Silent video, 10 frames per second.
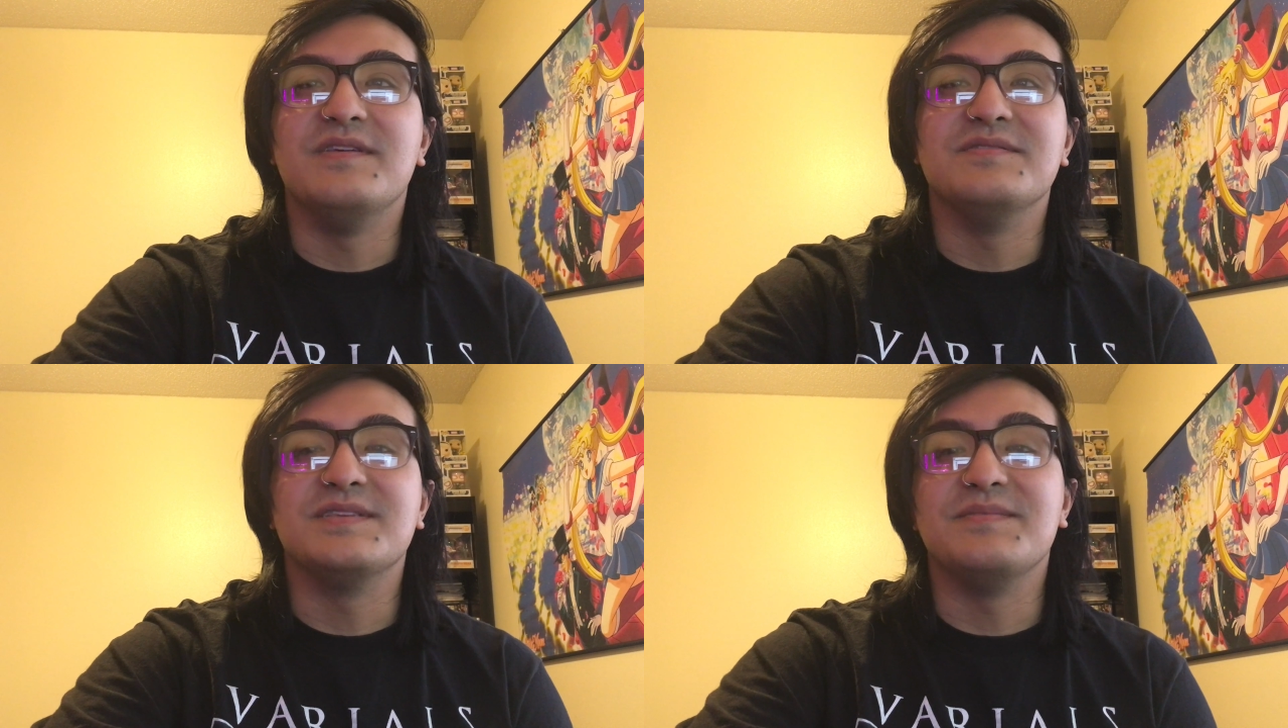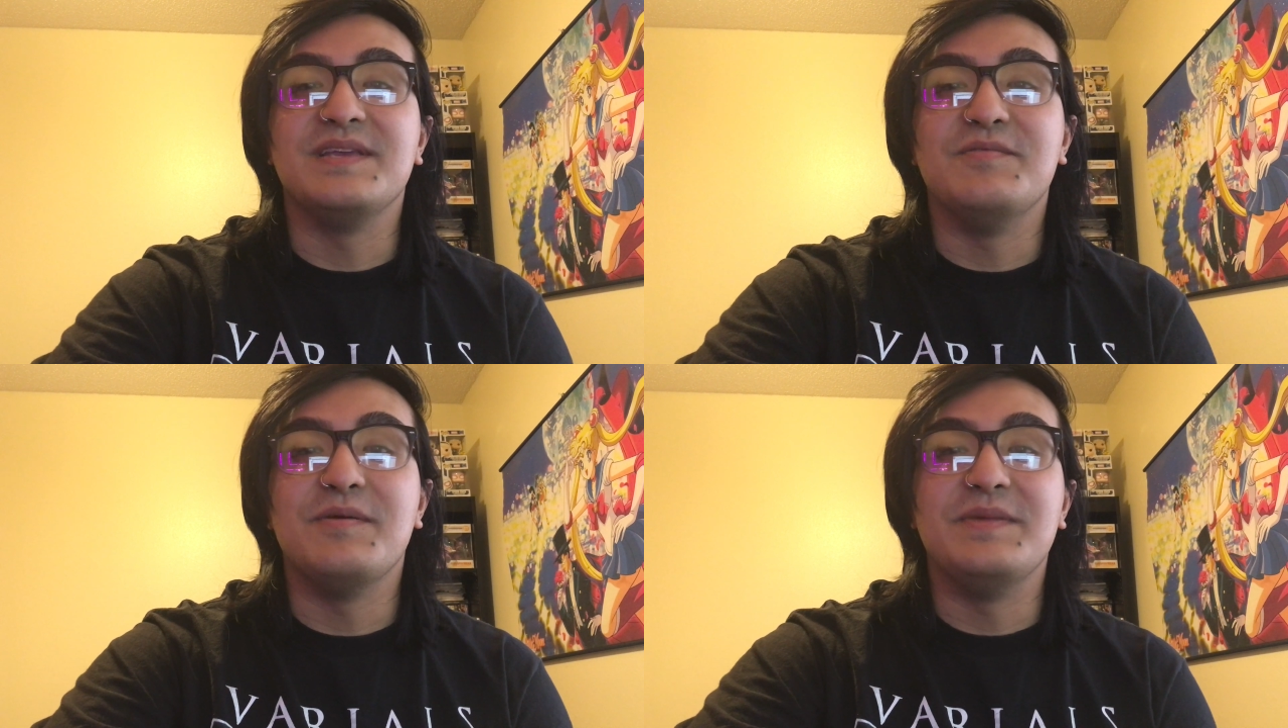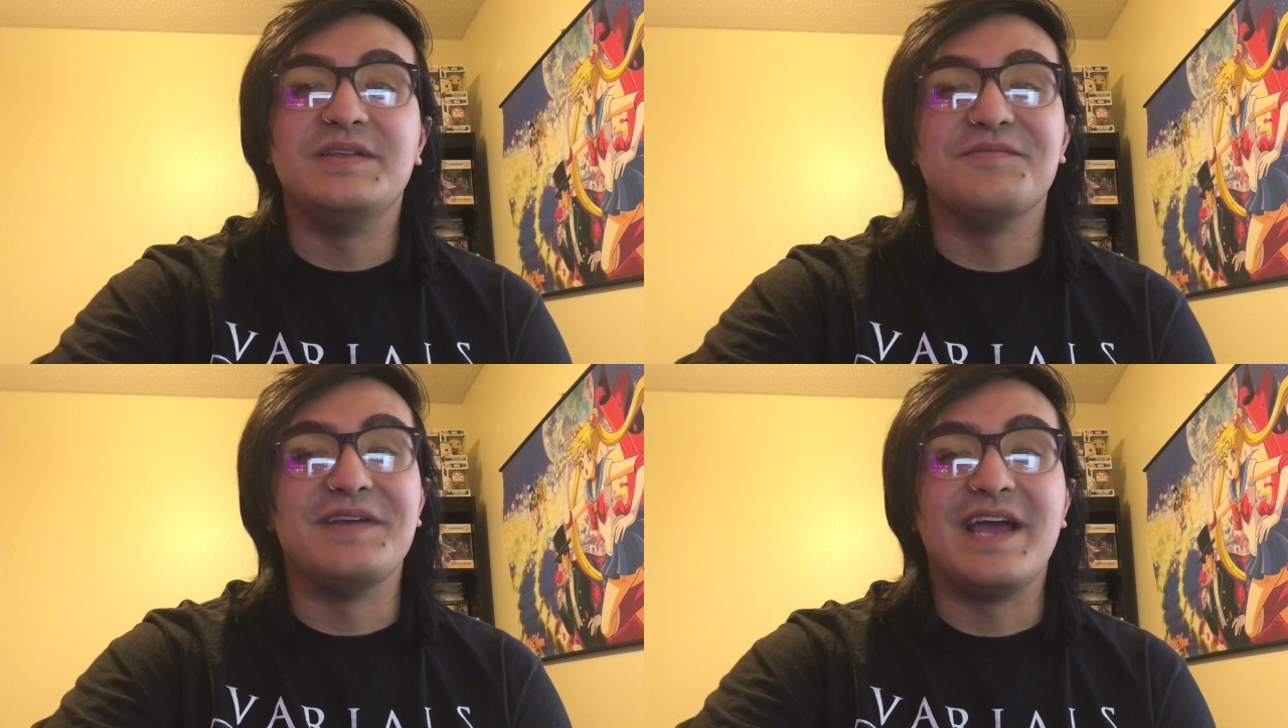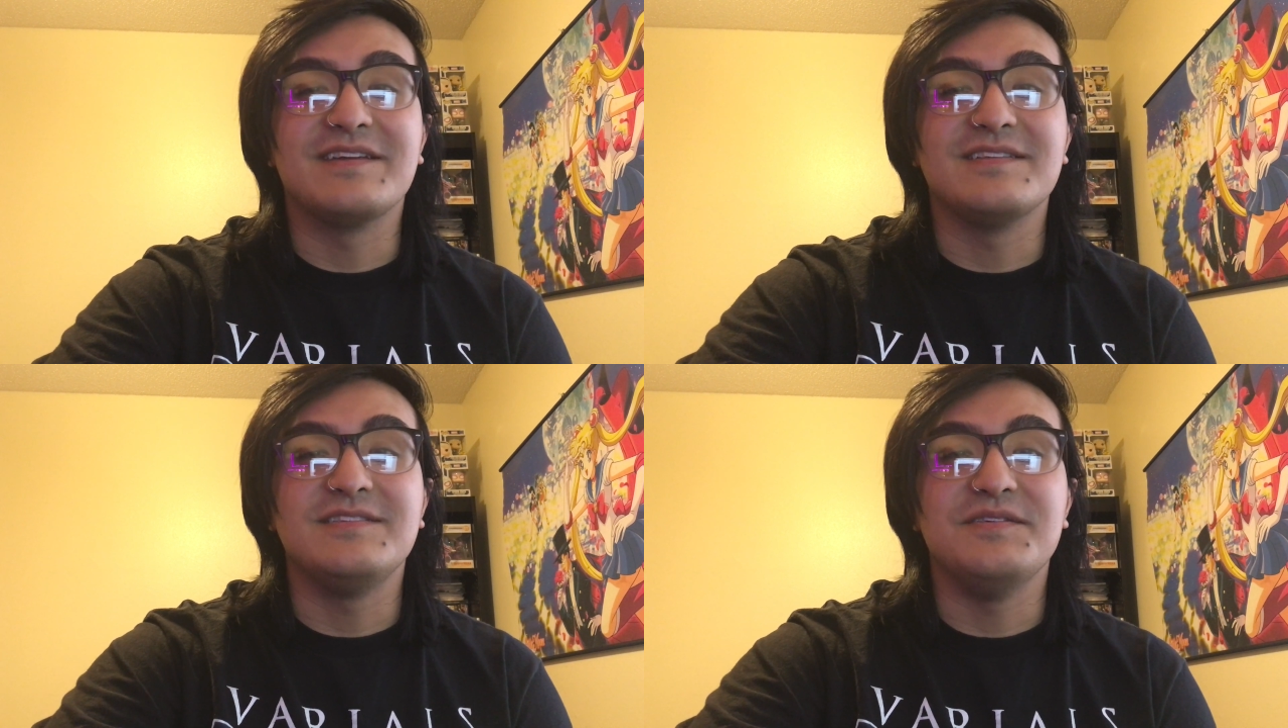there's something you want me to react